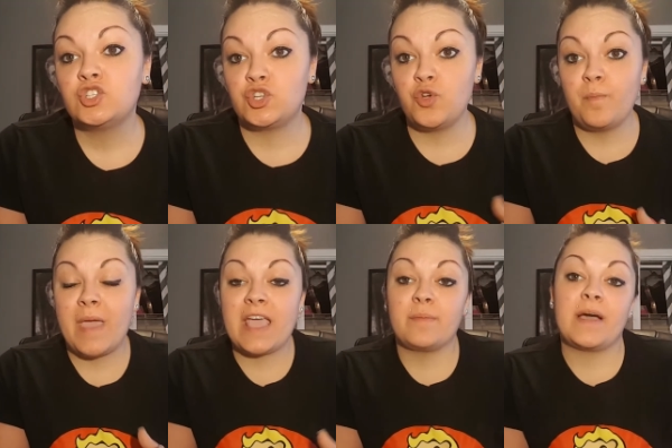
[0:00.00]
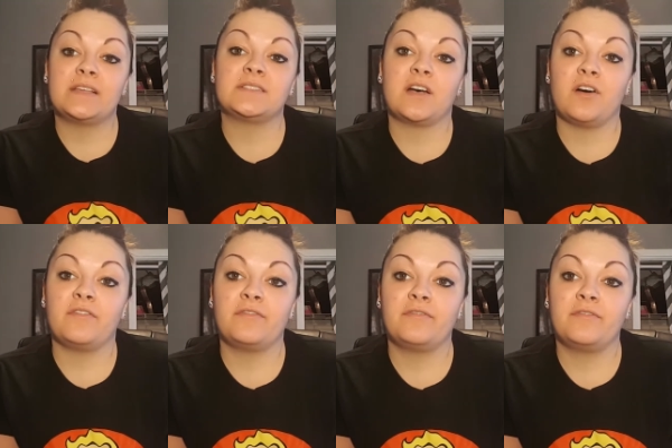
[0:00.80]
to make
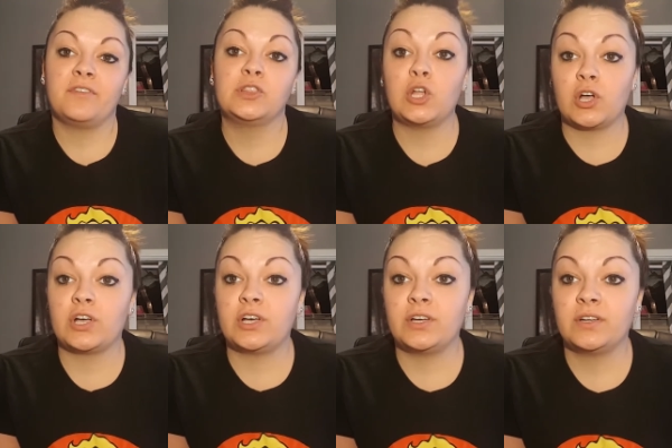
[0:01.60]
myself look